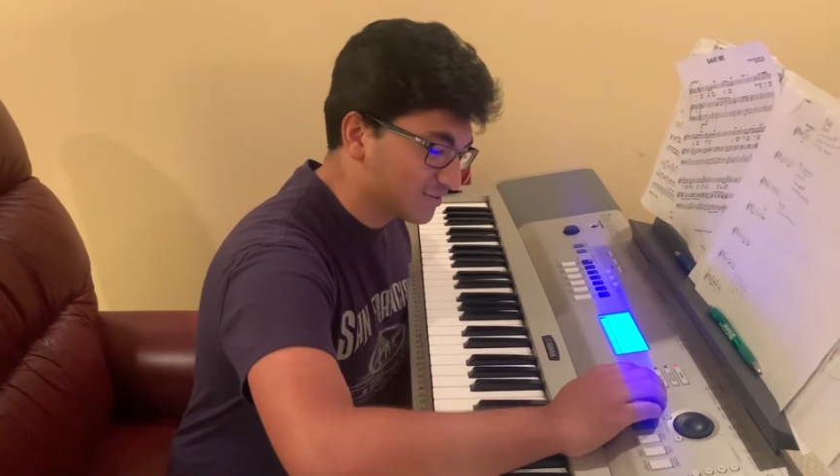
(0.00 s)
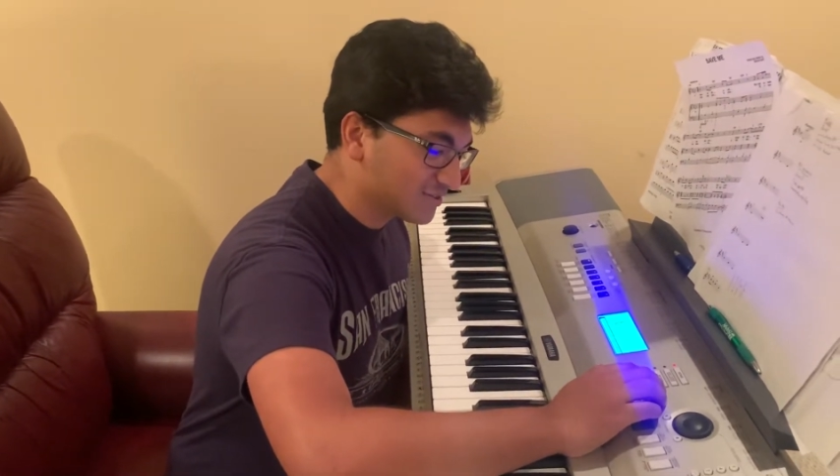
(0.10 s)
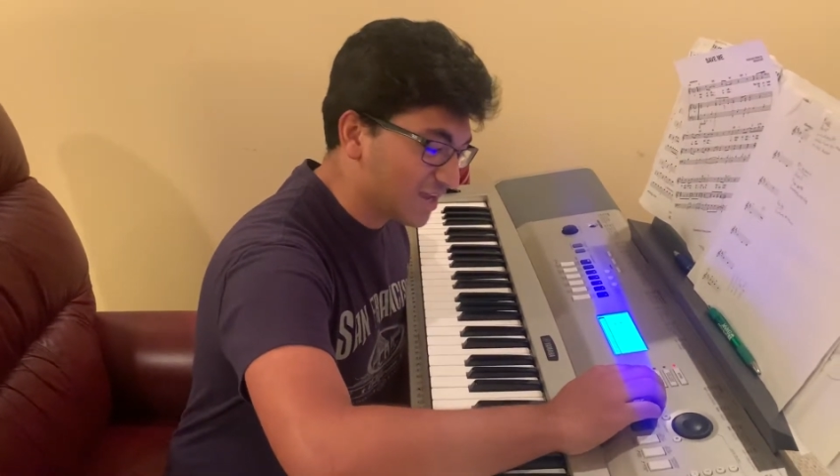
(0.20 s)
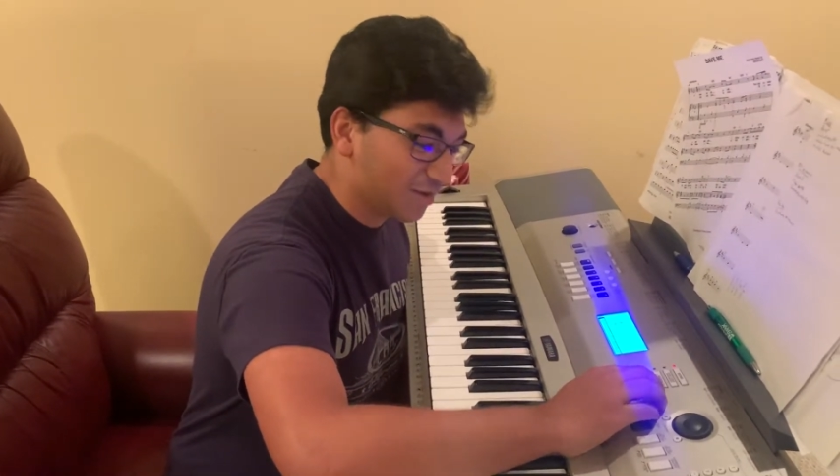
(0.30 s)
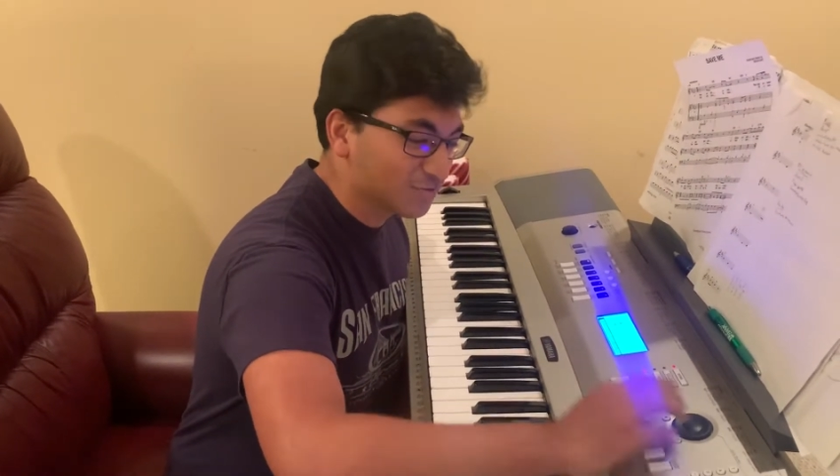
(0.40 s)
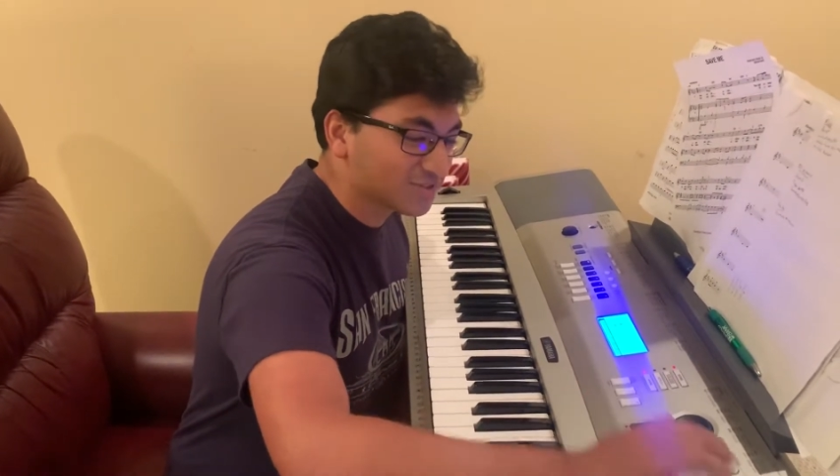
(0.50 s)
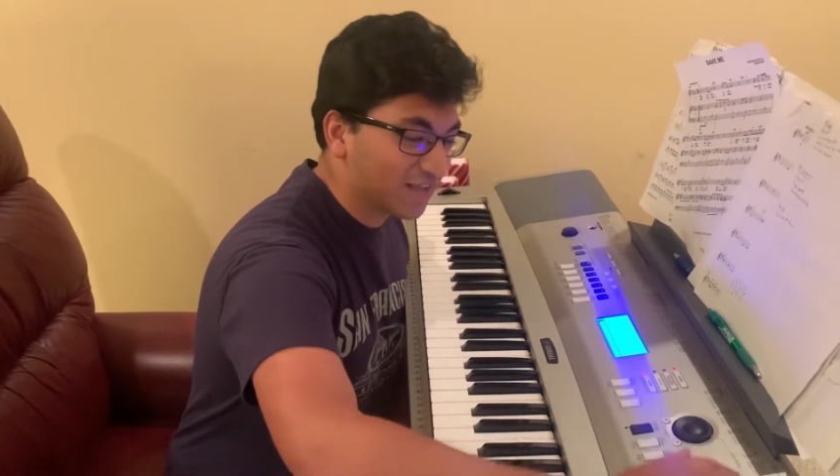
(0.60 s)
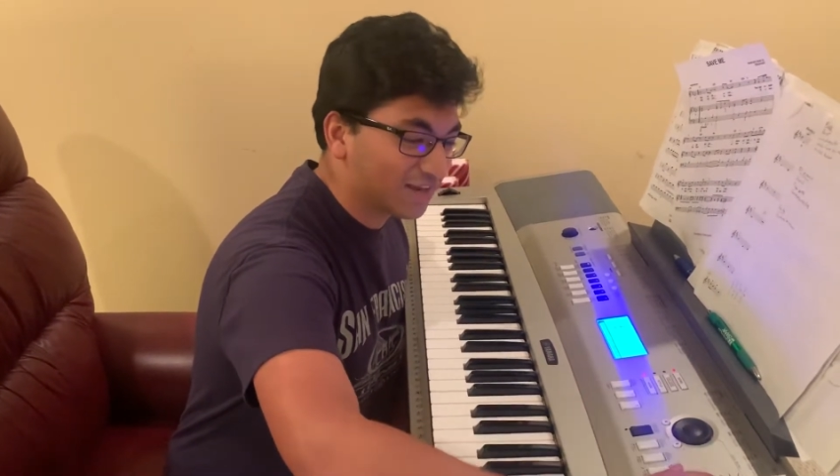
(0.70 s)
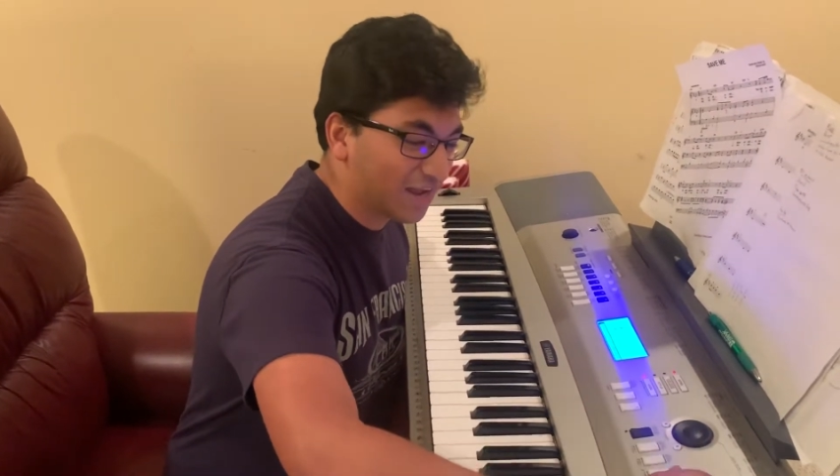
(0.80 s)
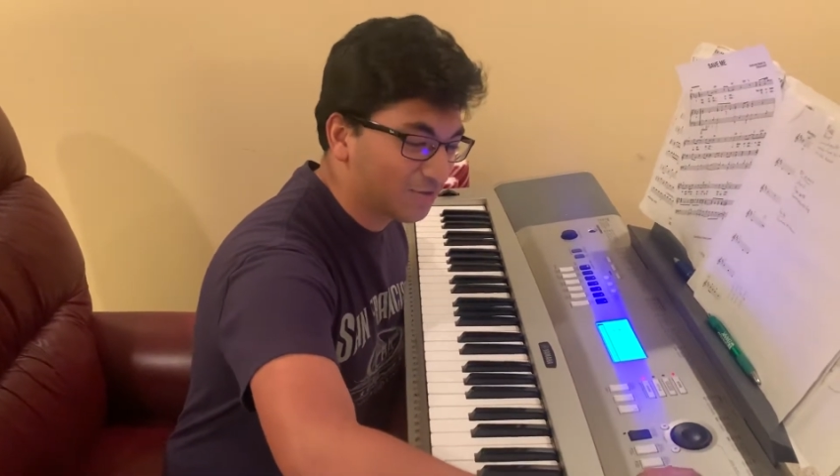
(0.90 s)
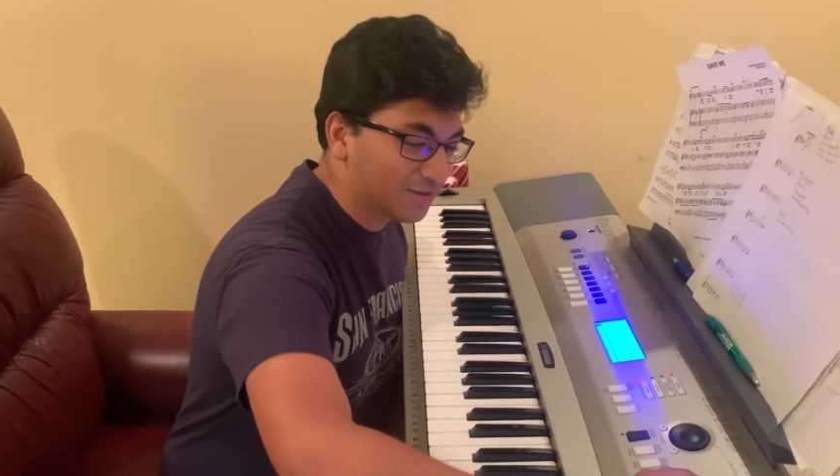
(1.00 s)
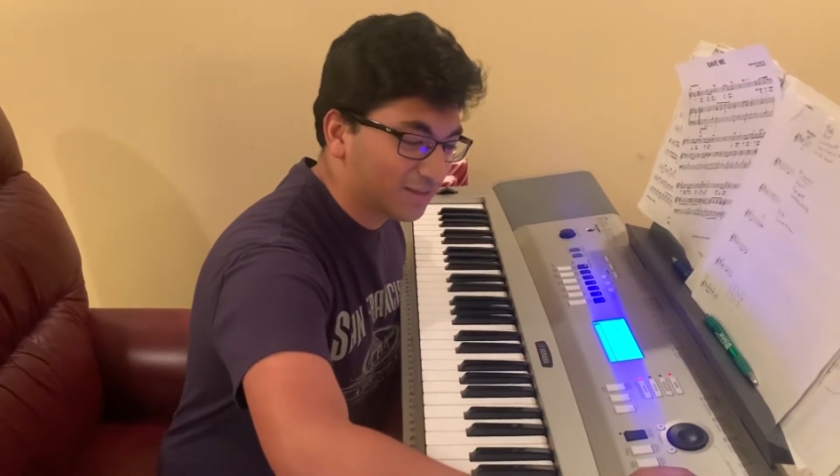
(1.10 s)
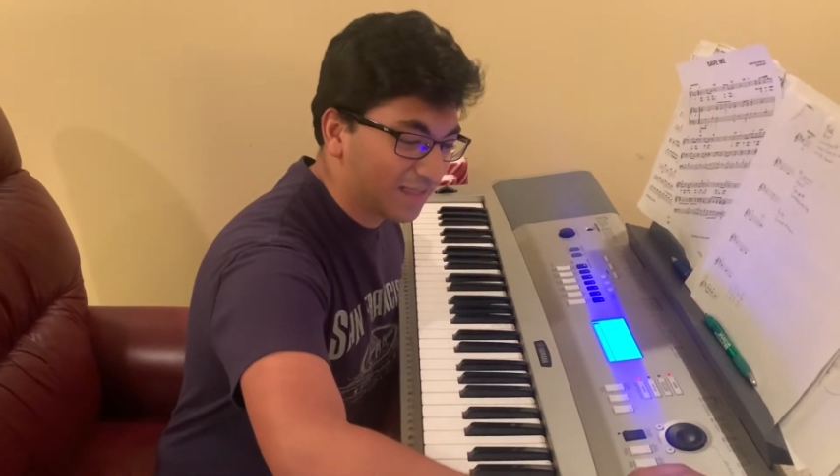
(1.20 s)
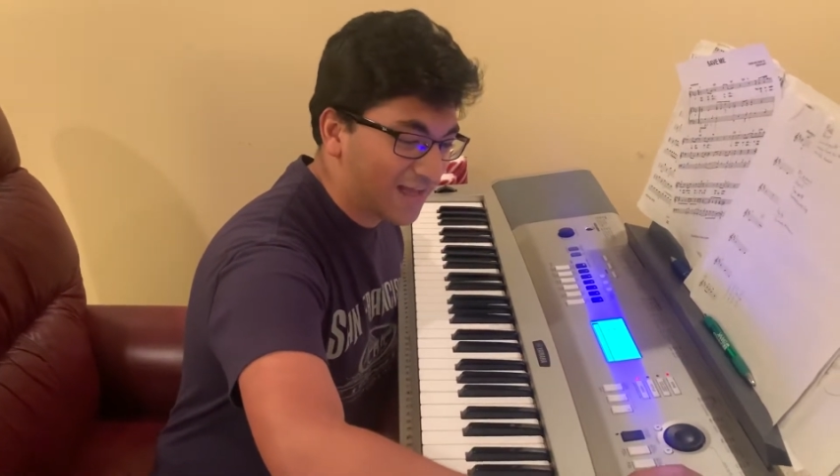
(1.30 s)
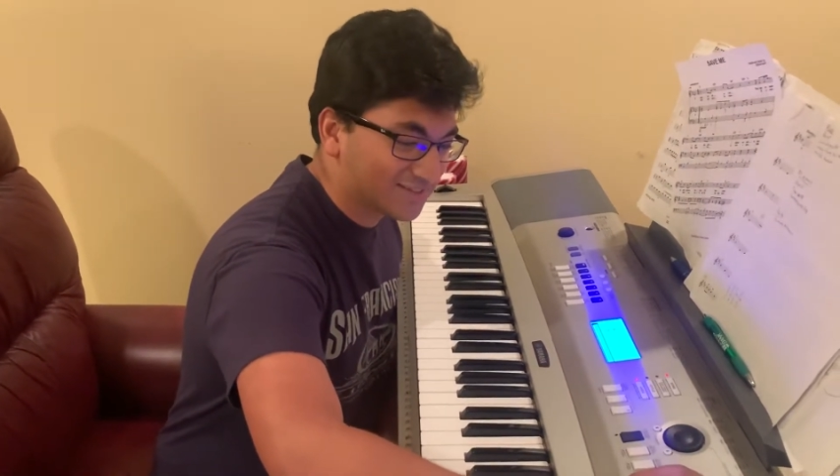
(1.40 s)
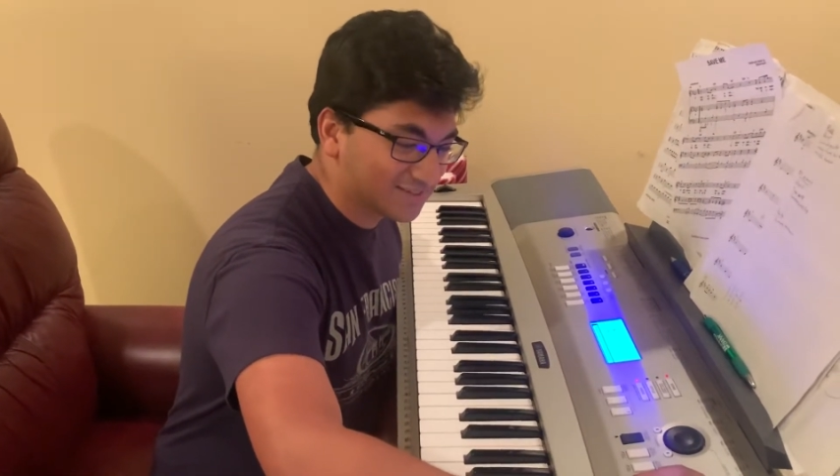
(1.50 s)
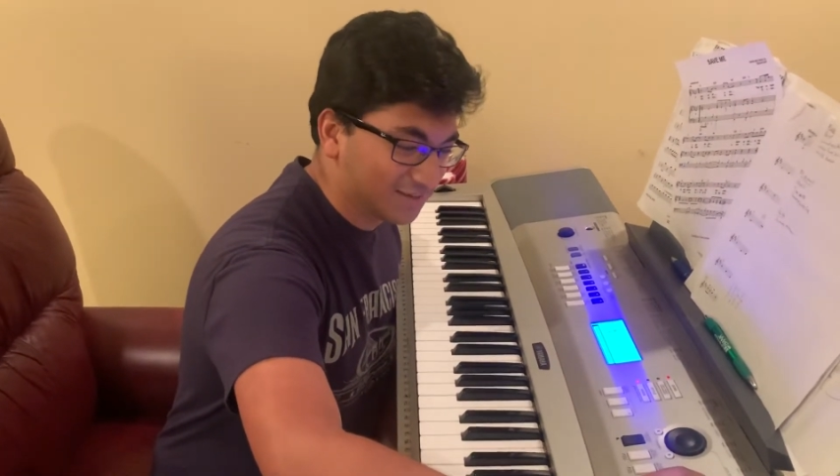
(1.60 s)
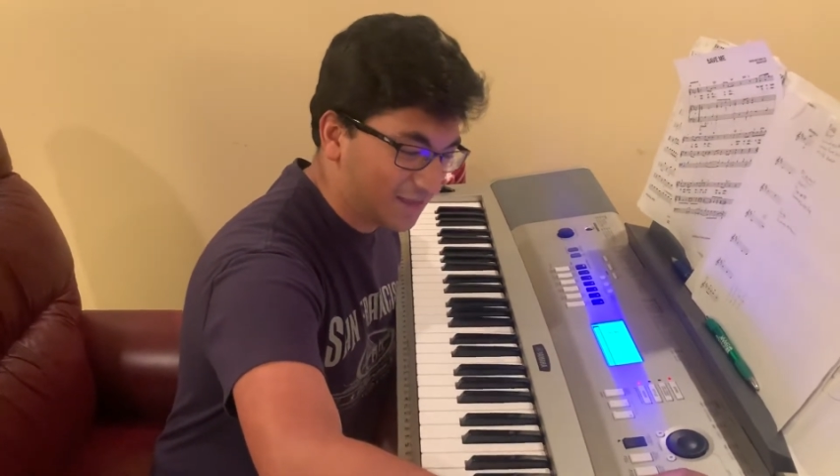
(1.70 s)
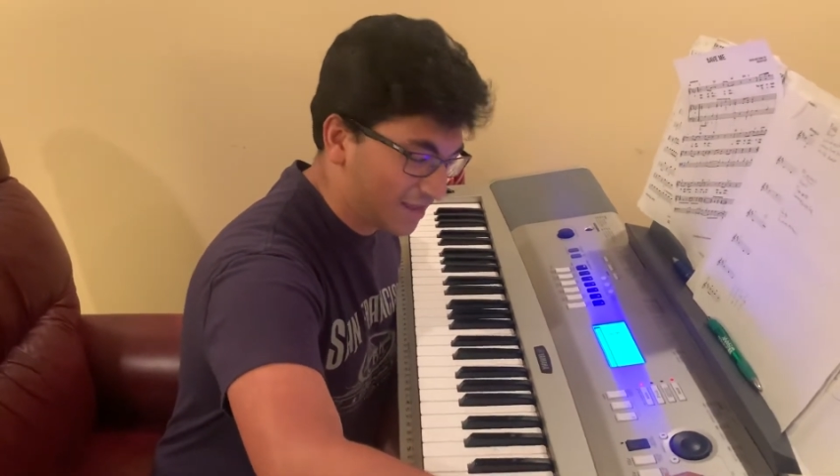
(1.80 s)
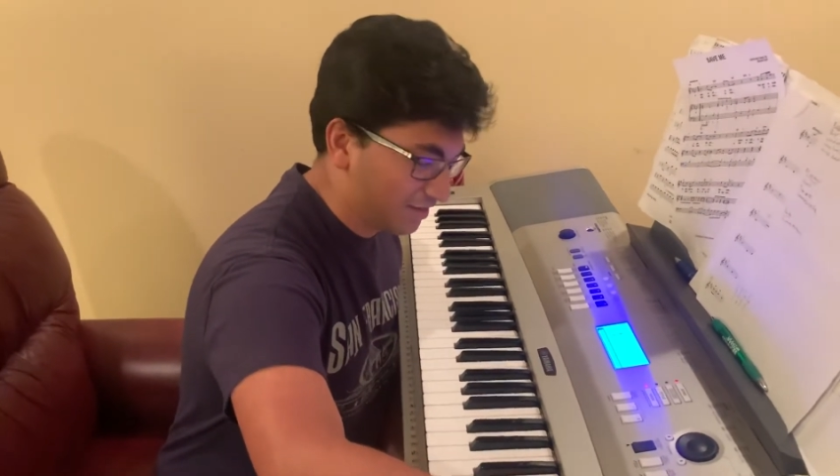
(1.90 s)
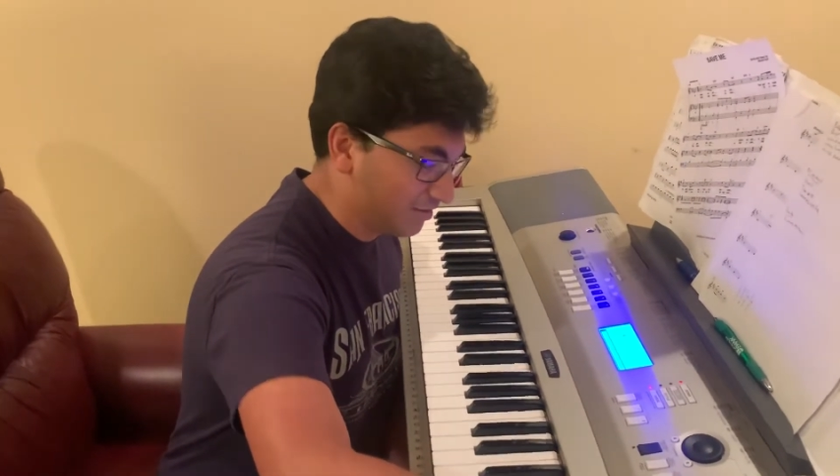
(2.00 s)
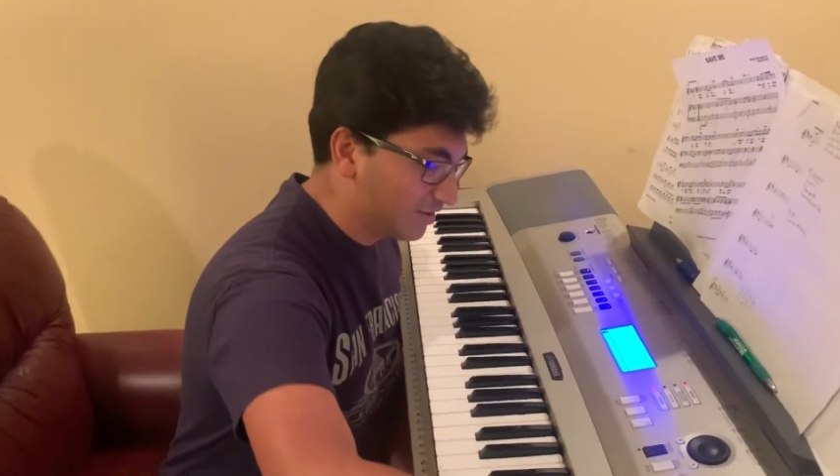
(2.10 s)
See, I always like how it lasts in the end.